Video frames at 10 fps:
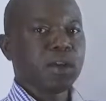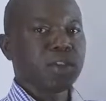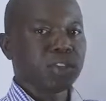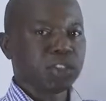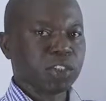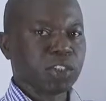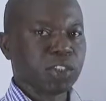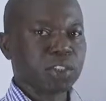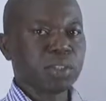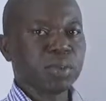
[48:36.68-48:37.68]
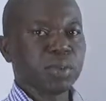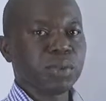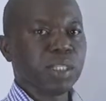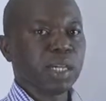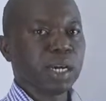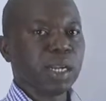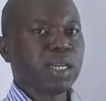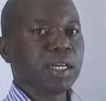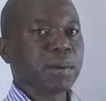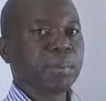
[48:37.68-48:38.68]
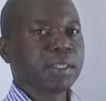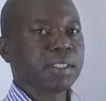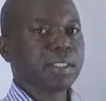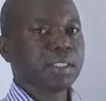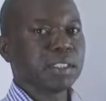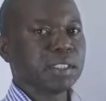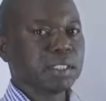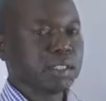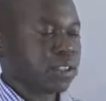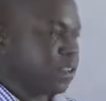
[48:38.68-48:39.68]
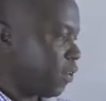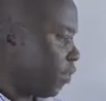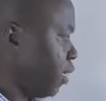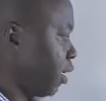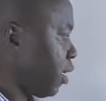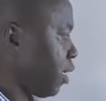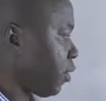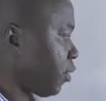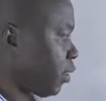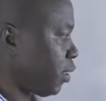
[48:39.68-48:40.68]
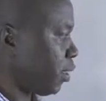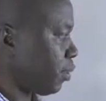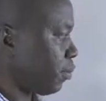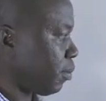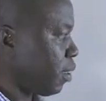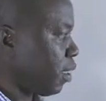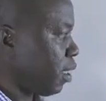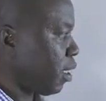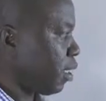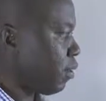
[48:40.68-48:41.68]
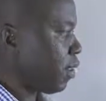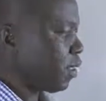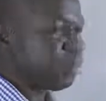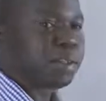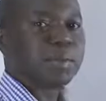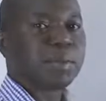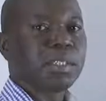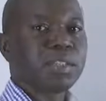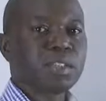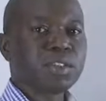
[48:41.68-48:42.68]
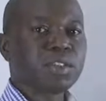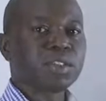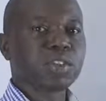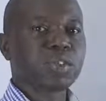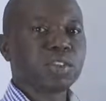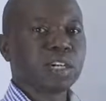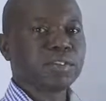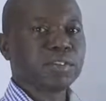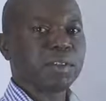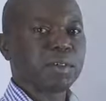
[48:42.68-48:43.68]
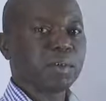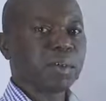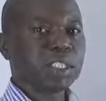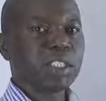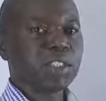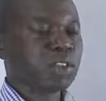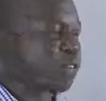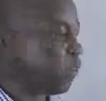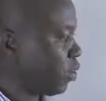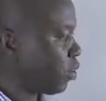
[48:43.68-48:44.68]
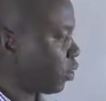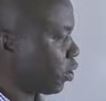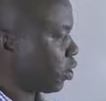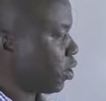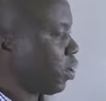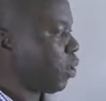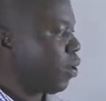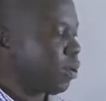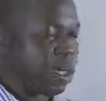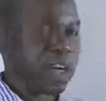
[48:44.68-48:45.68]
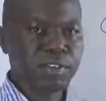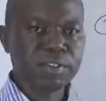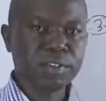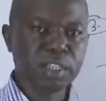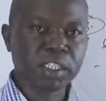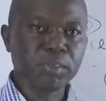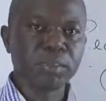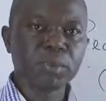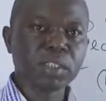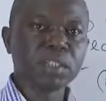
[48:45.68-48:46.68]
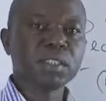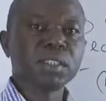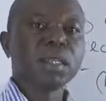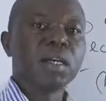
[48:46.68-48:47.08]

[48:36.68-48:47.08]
host to the carrying capacity of the ecosystem. Otherwise, maybe the host could have, the population of the host could have exploded